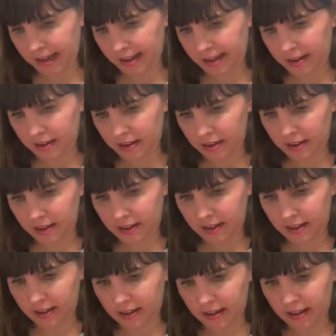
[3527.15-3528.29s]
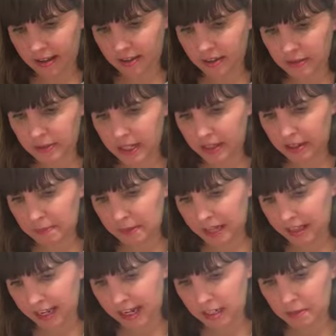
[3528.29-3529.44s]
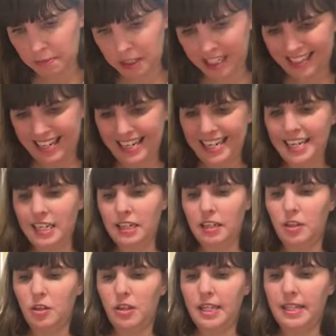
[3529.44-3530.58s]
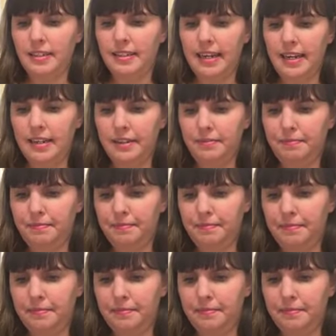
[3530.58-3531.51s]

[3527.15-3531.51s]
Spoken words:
I can't do anything about that because I need to glue these down.